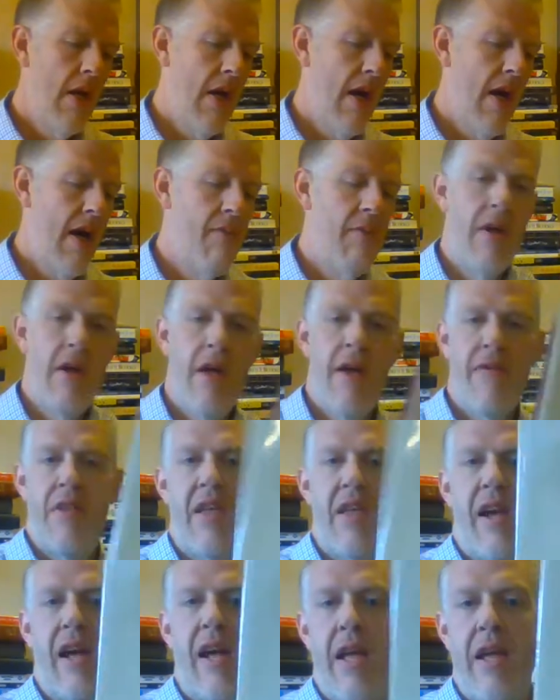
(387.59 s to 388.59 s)
Uh, but
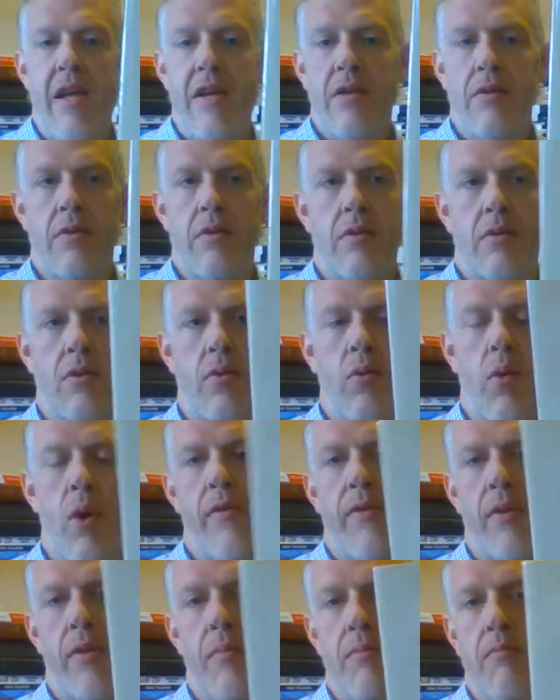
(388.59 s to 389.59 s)
everything I
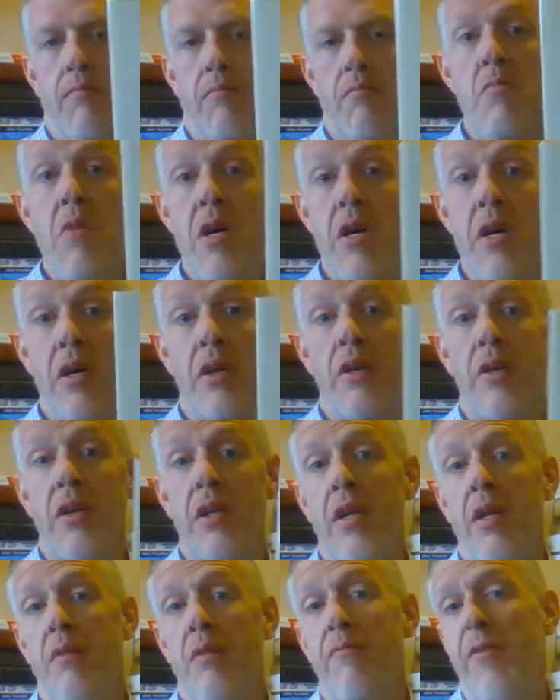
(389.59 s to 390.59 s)
quote from Mill,
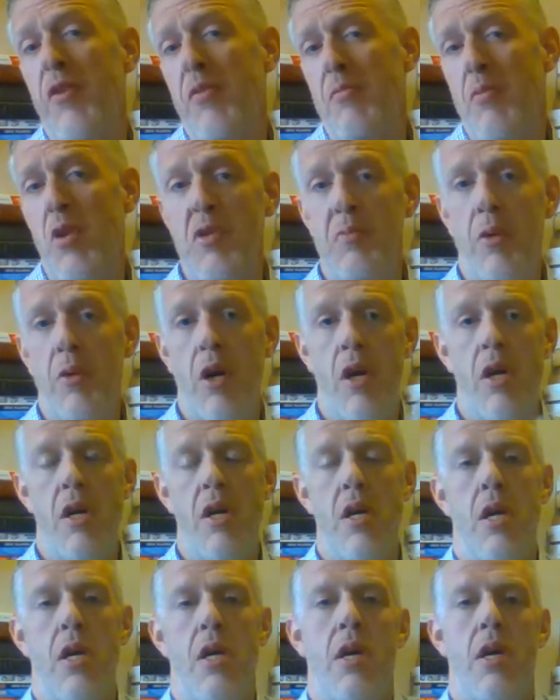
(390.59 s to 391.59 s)
and for the most part,